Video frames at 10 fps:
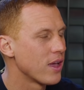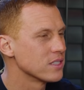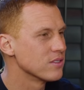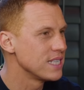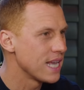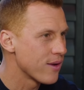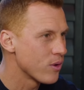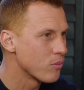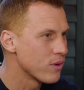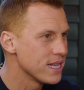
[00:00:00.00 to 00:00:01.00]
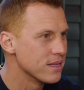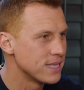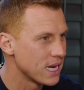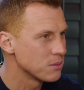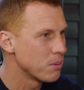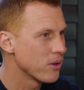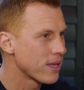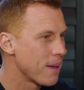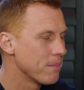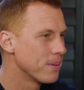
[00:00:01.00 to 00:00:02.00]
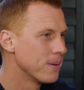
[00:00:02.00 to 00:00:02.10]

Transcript: likes of Thierry Henry and Dennis Bergkamp?